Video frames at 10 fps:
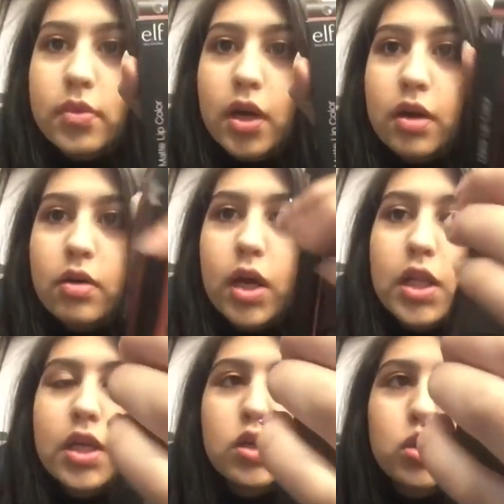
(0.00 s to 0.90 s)
I don't know
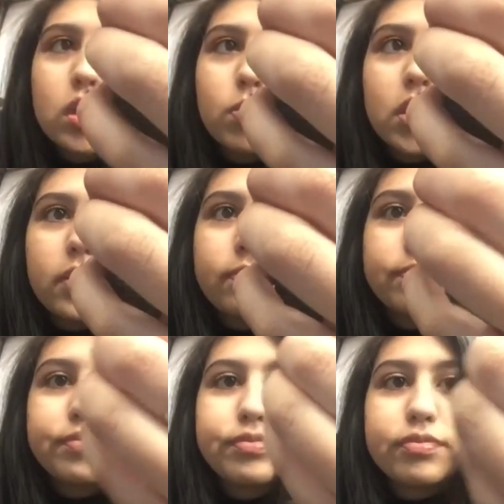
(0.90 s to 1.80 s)
I think it's really pretty
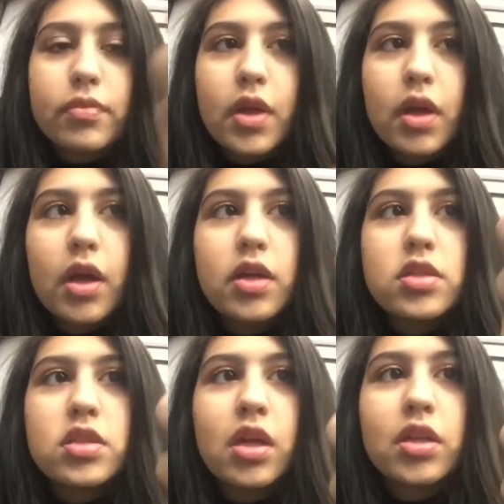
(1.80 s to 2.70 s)
and
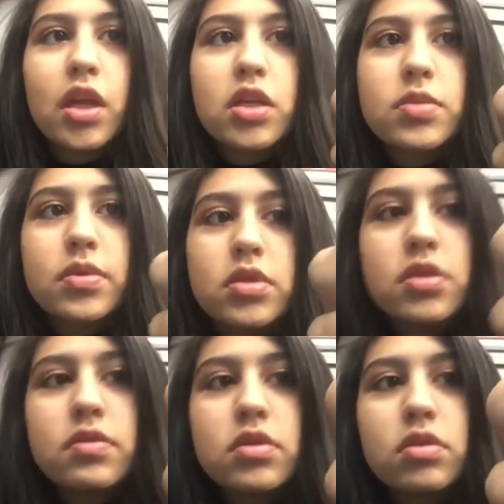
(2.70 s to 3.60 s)
it's not that
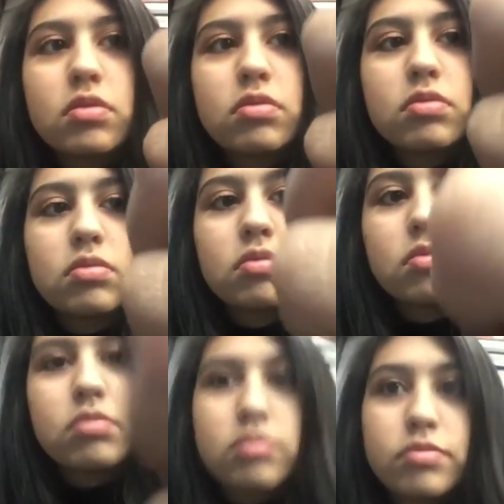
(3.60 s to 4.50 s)
expensive
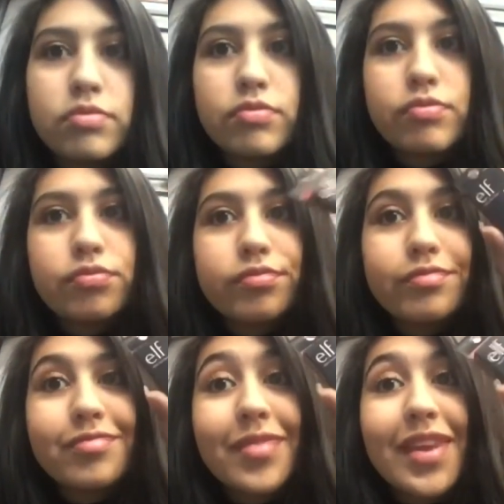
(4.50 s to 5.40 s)
so
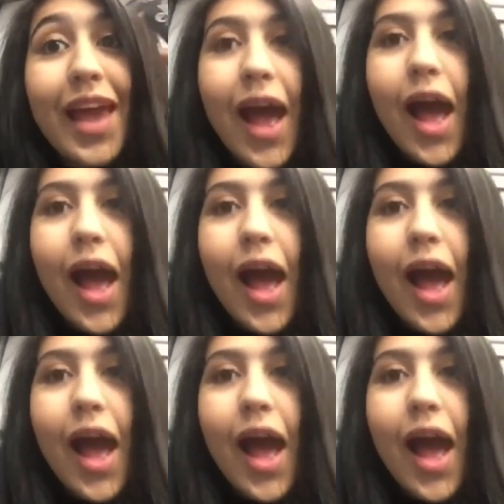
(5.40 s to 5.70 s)
yeah I